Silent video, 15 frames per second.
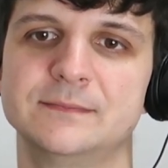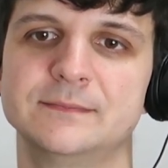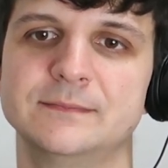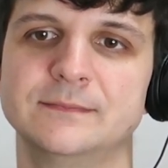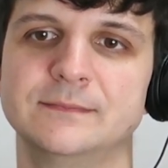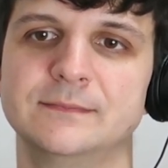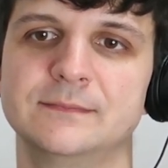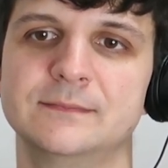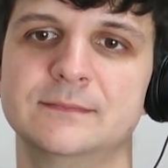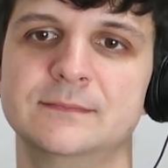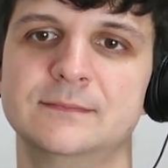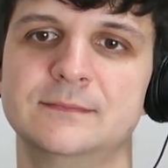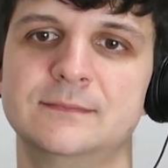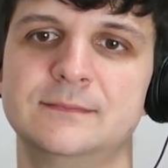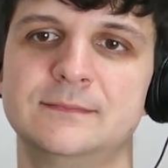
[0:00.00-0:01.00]

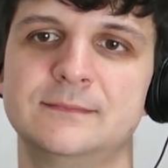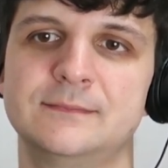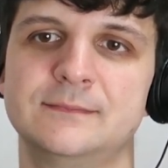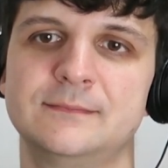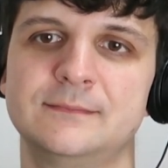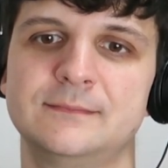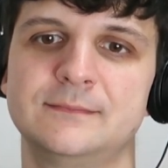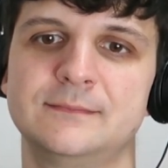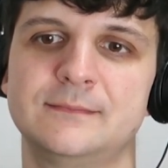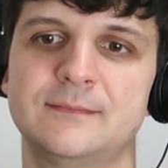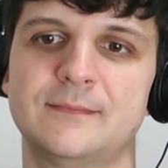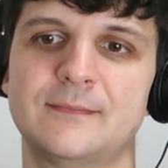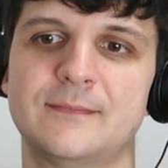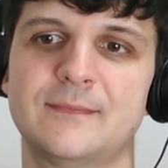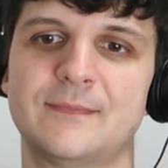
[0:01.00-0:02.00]

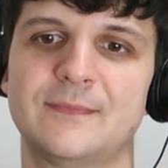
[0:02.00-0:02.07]
Nobody speaks.